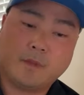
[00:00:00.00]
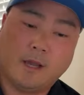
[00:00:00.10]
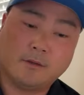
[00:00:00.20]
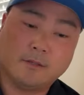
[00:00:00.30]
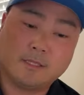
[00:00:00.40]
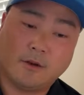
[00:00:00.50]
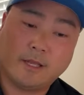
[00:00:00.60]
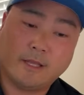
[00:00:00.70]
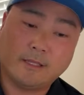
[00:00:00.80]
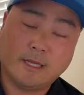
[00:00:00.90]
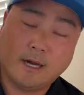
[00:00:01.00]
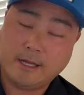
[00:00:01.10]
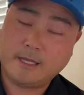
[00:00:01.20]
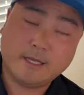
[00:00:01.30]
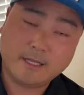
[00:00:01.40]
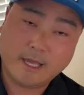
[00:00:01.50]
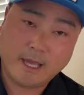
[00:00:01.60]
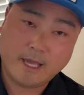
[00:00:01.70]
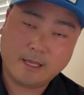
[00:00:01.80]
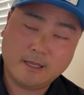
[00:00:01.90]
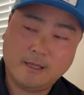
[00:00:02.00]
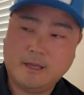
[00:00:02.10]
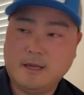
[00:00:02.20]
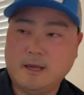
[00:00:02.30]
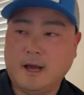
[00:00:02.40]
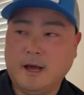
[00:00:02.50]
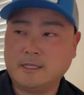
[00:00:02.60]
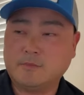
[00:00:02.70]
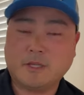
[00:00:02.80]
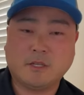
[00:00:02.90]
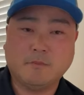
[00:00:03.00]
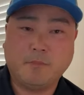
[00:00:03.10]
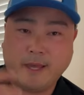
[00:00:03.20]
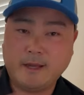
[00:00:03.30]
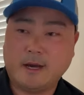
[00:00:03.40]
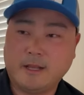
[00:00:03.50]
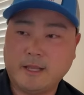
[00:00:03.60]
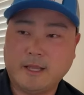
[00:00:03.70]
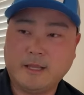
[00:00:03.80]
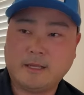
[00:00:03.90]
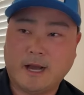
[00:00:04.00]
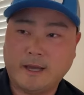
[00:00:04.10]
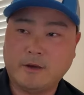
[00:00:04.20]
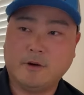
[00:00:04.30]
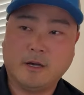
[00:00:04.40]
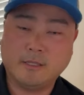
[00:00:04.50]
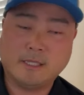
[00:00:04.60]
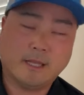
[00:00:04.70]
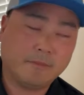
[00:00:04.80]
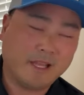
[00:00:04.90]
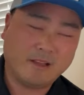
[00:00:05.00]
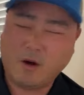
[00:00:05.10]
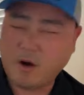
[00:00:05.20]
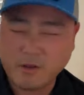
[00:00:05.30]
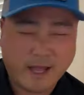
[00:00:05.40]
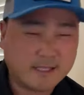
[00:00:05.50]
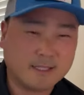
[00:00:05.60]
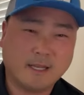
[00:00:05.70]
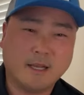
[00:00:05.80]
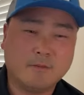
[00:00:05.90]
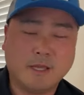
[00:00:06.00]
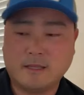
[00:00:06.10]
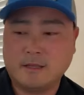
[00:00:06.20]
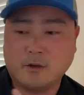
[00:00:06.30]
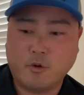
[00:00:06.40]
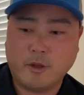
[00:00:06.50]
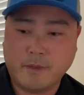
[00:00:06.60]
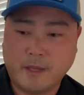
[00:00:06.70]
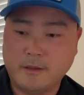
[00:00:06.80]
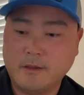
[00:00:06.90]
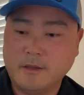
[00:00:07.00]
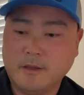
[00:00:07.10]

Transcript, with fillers: I'm going to start getting to hunting again. Especially pig hunting, coyote hunting. I'm getting all that set up, getting the equipment.